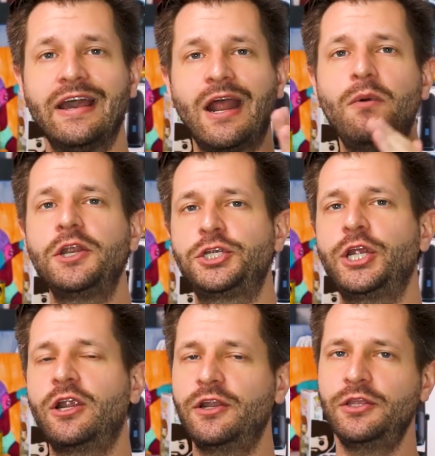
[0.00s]
and I want to
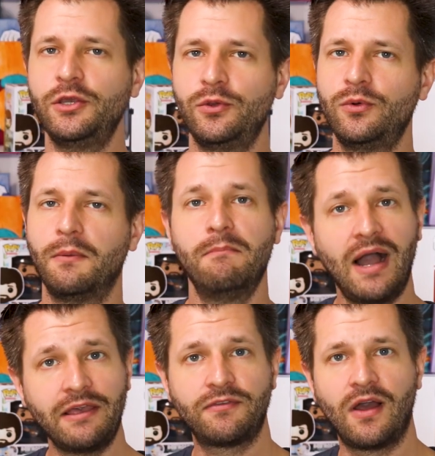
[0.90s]
share you
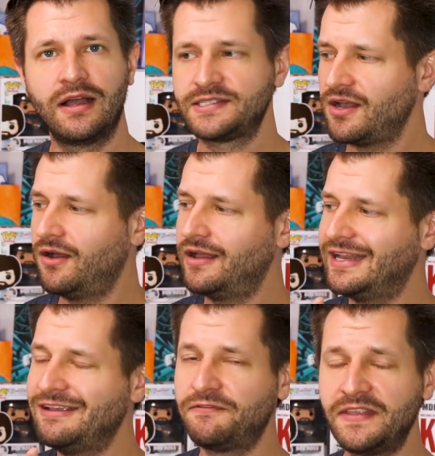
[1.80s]
my thoughts
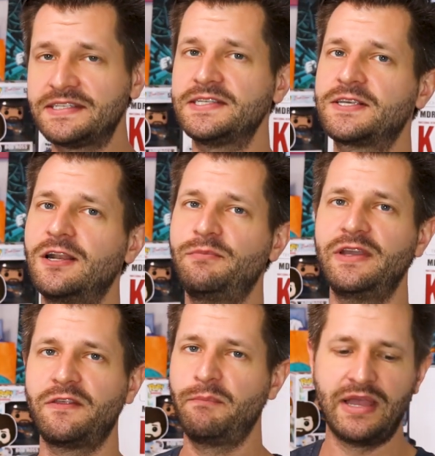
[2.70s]
on if this is going to
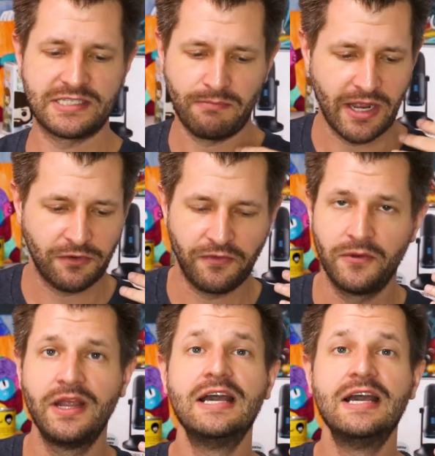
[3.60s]
be the best microphone